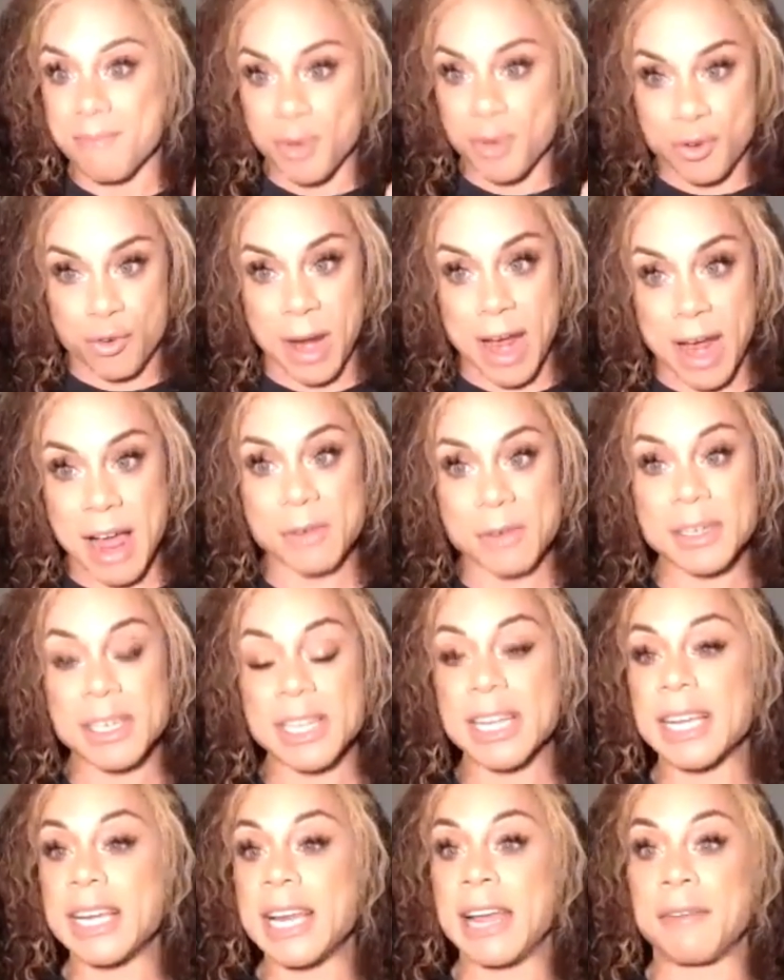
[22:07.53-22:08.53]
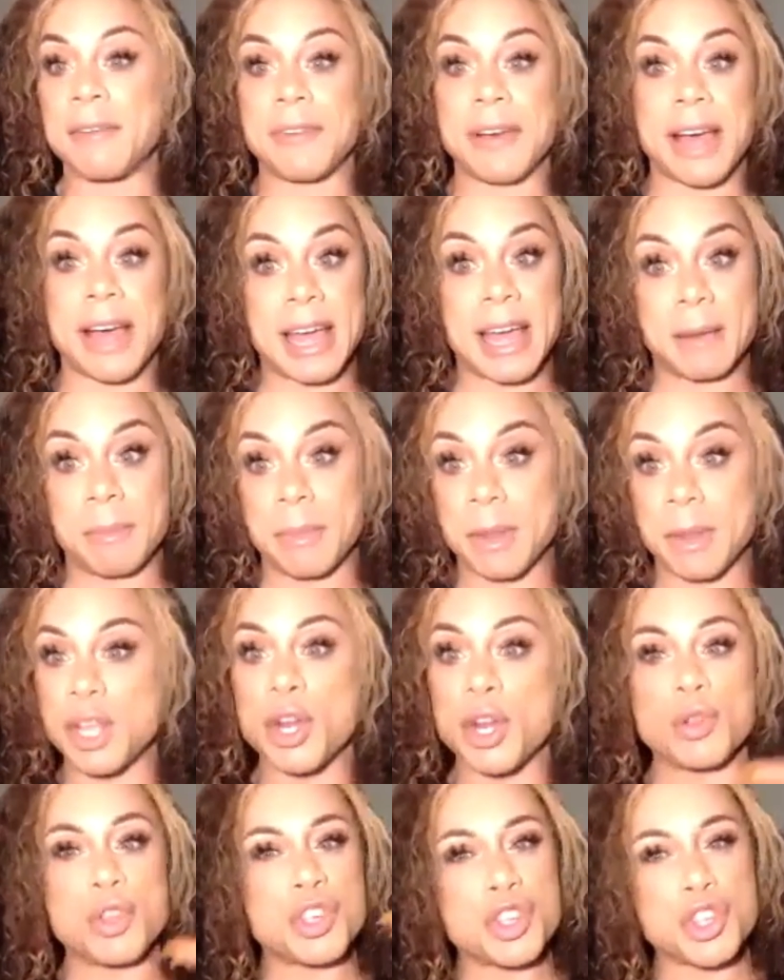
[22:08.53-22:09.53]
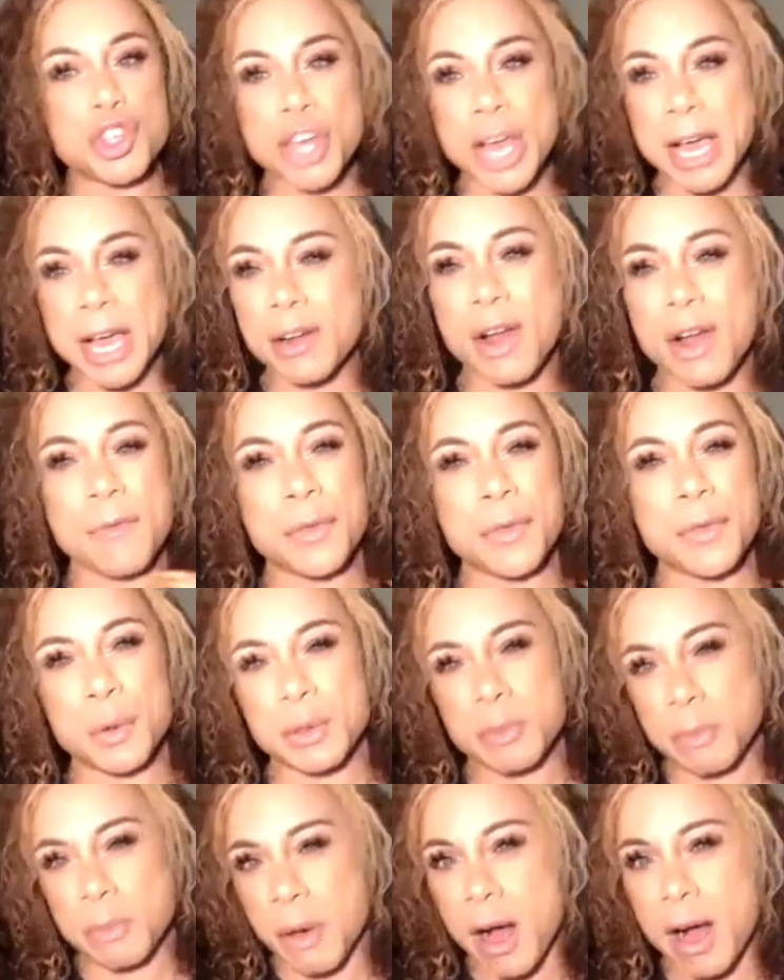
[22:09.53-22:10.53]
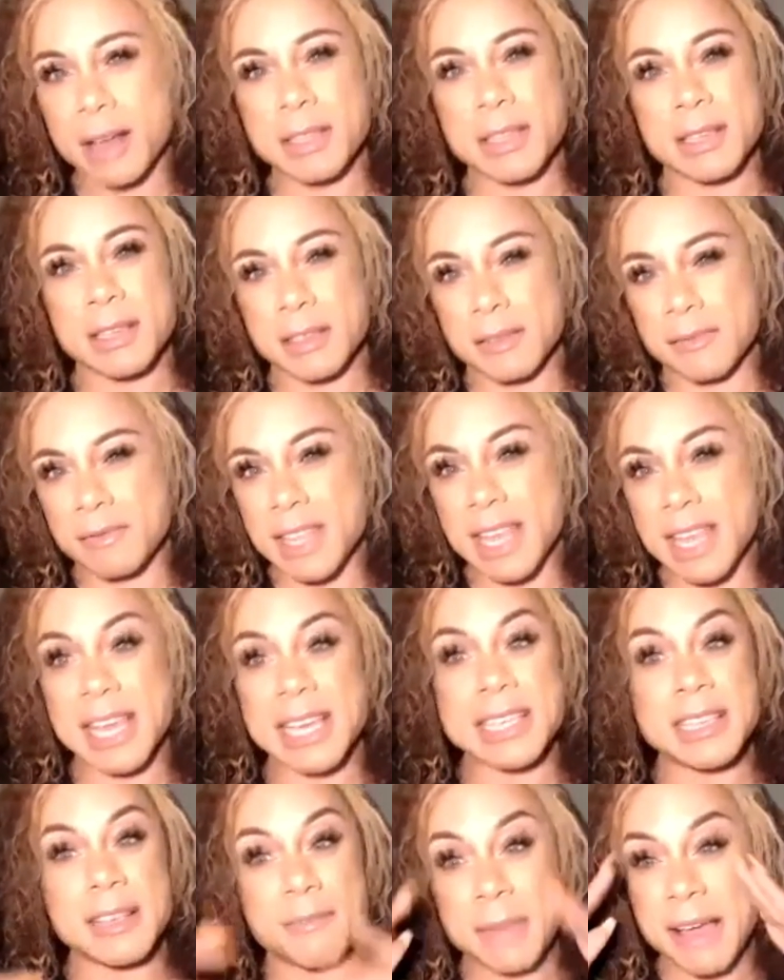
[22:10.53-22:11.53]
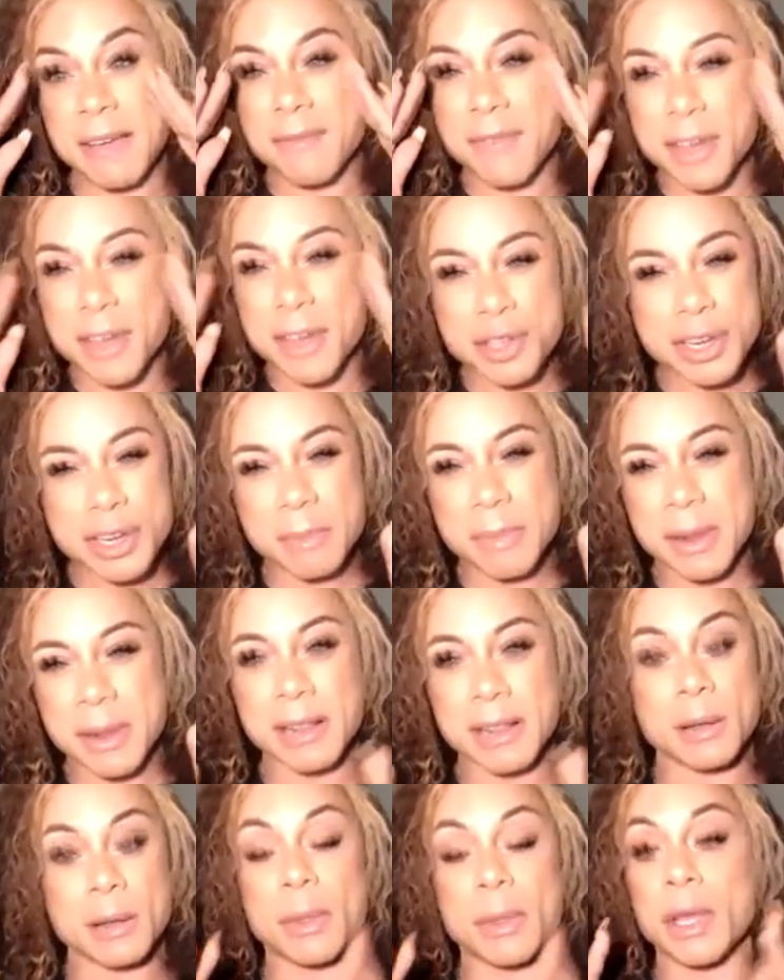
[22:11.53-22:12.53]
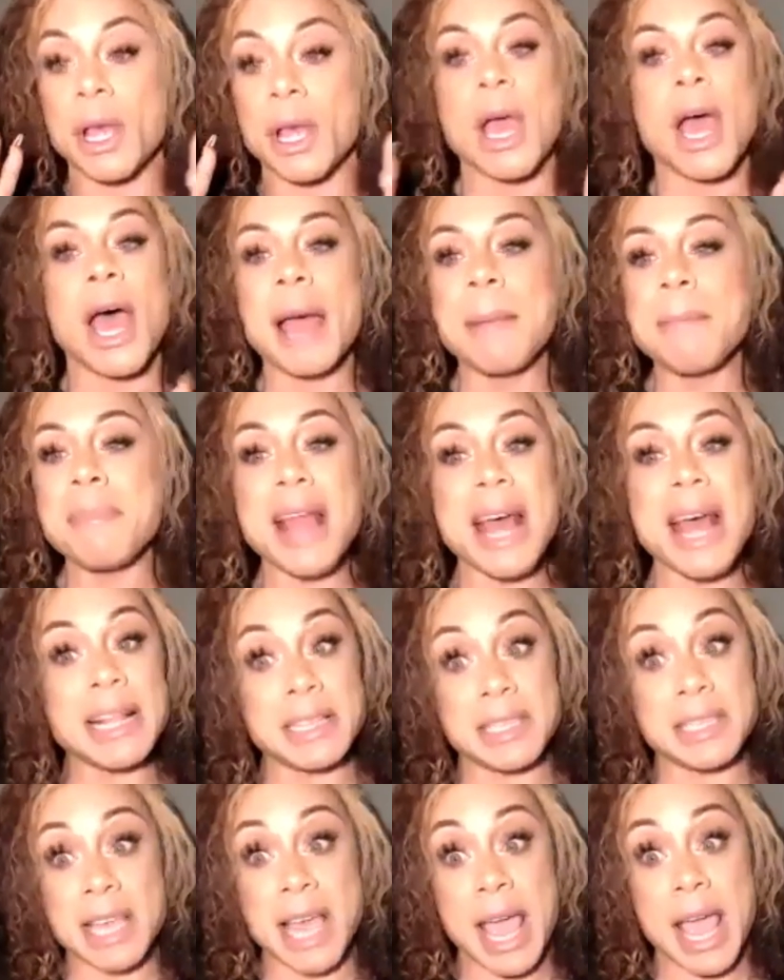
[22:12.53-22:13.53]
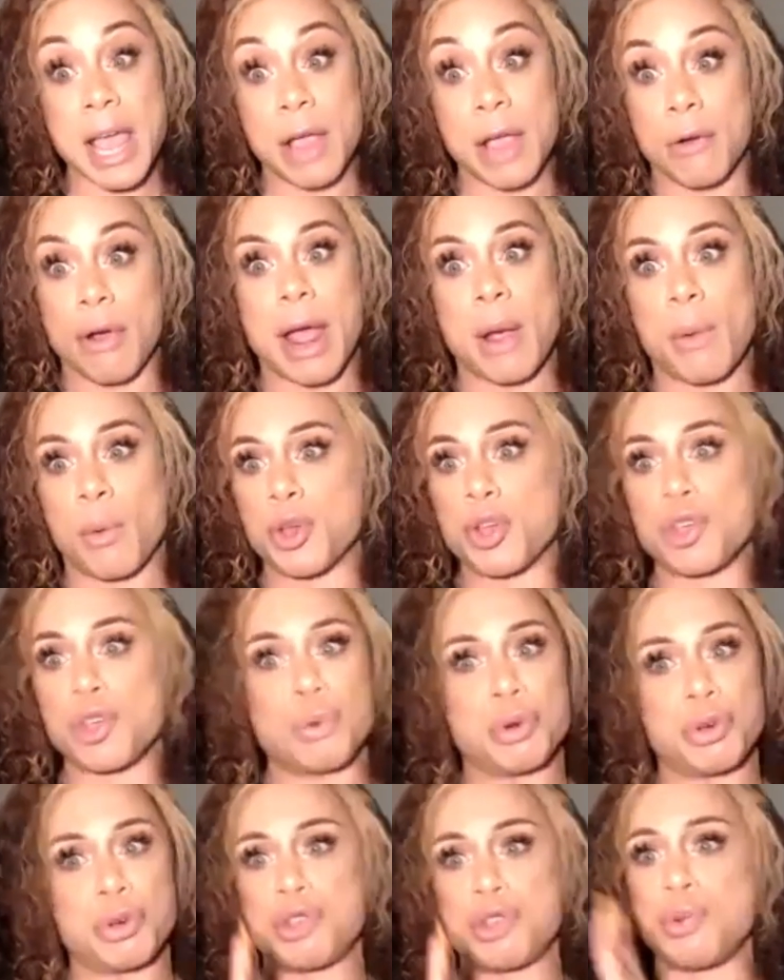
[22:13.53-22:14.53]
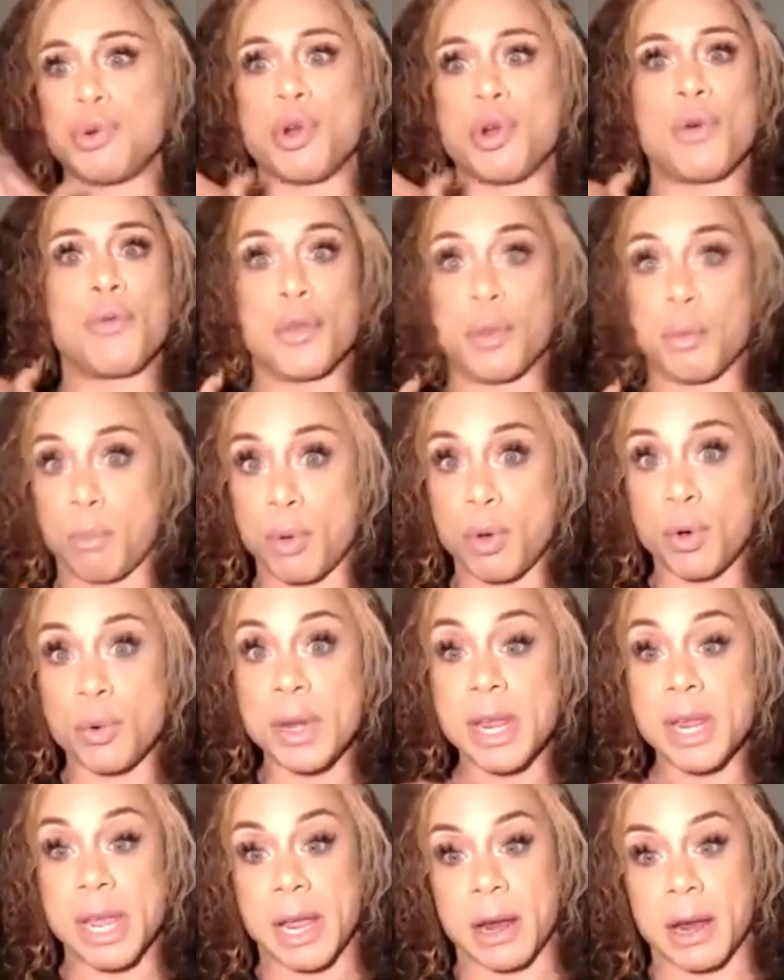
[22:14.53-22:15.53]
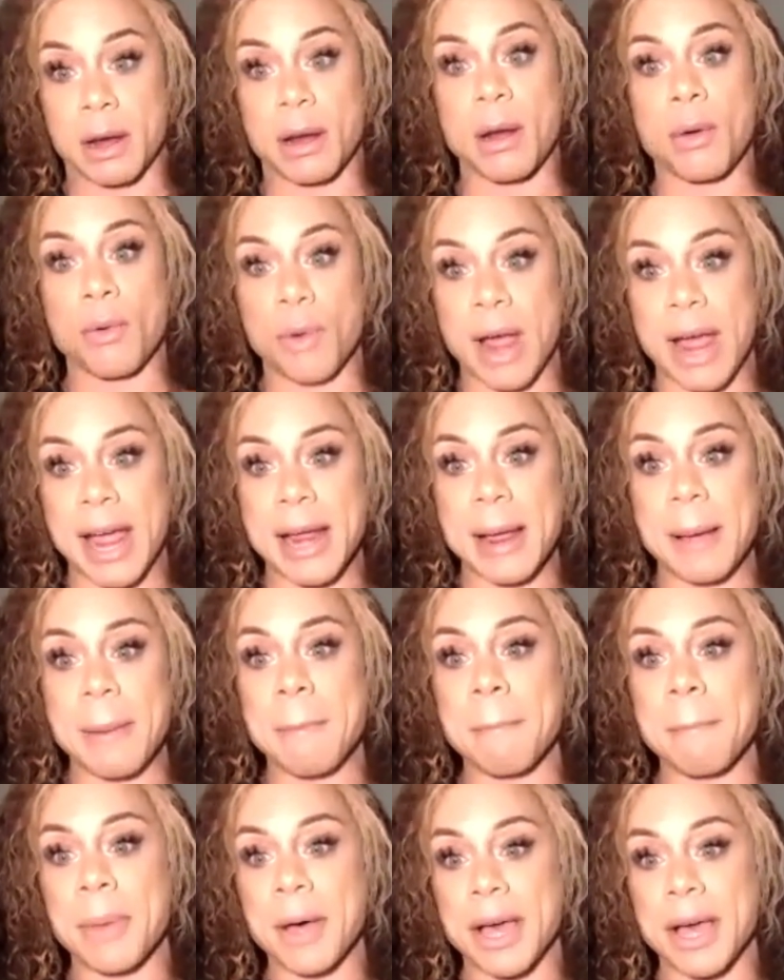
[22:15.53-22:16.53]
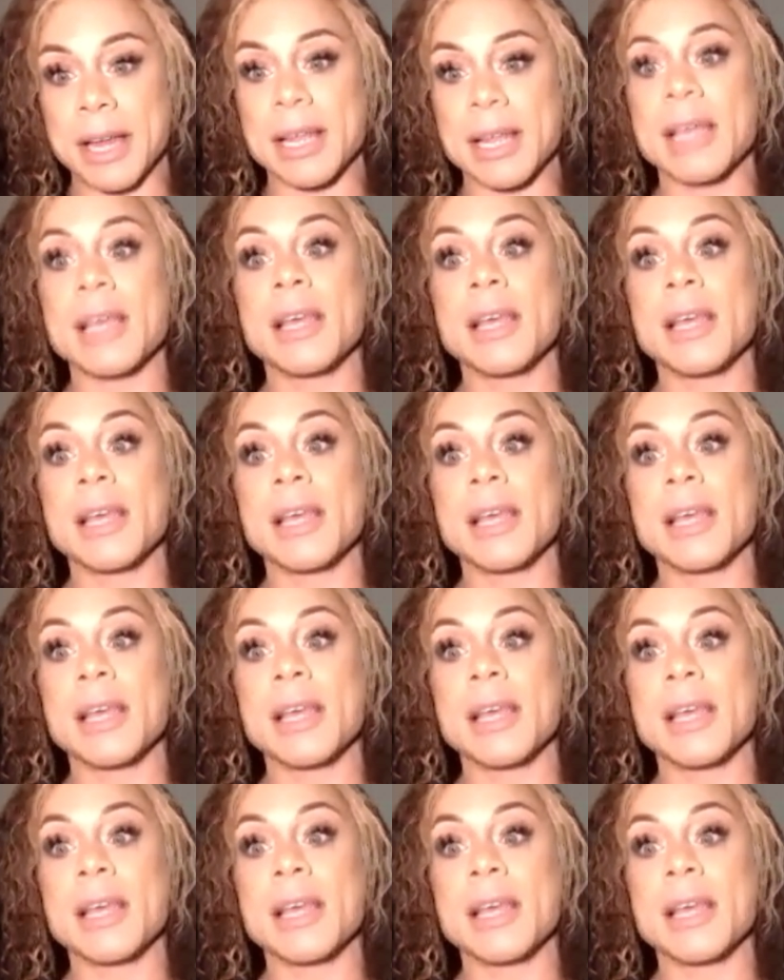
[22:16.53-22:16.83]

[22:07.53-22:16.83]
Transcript: grounded, if I had, just checking off those boxes of things, if my vision had been a little bit, I'm not saying, right, we're shooting over the moon here, right? But